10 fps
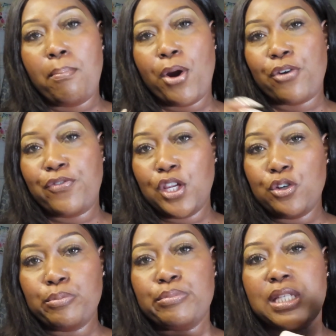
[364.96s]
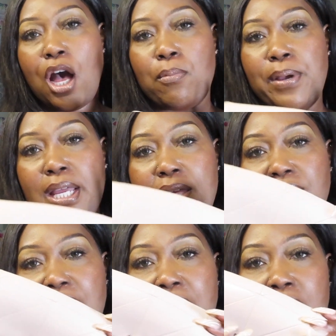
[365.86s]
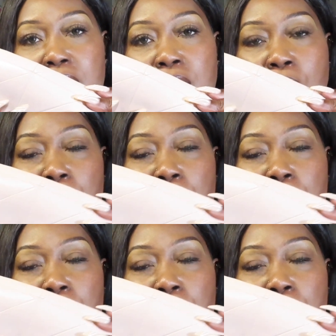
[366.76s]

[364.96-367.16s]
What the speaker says: perfumes I'll put in there.